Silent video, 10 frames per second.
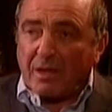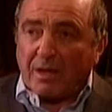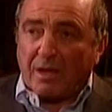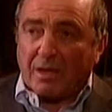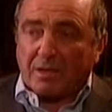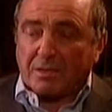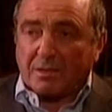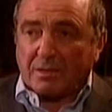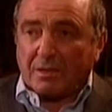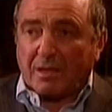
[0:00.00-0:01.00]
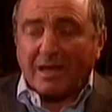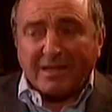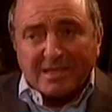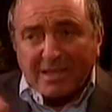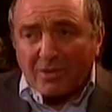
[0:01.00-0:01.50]
And uh, I
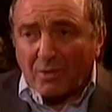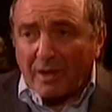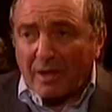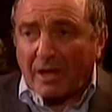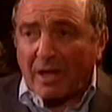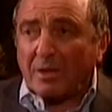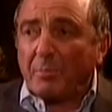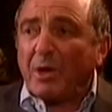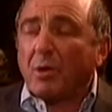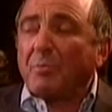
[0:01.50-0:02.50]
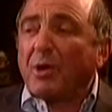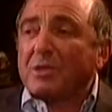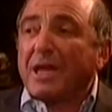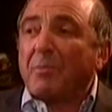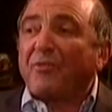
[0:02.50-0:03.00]
understand on the other hand, well, because,
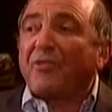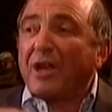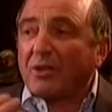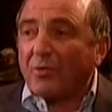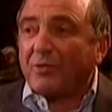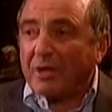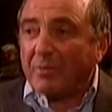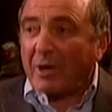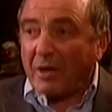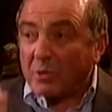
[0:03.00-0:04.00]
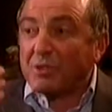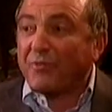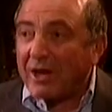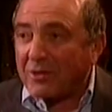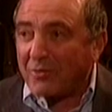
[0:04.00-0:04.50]
because I am friend of him, I was
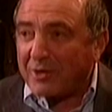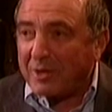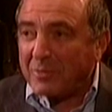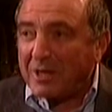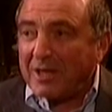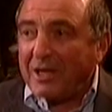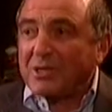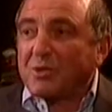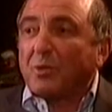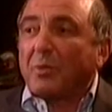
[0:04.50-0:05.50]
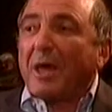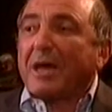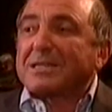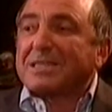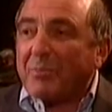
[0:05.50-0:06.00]
friend of him, It's it could
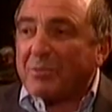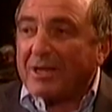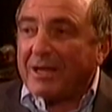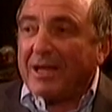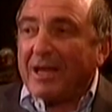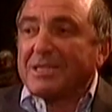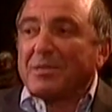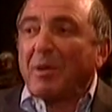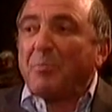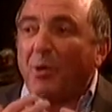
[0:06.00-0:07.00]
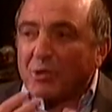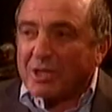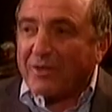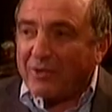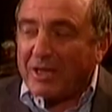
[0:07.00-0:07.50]
accept as my
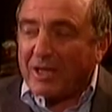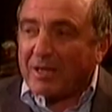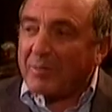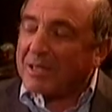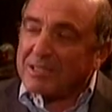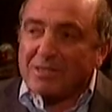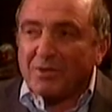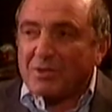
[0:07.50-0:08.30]
personal vendetta, but it's not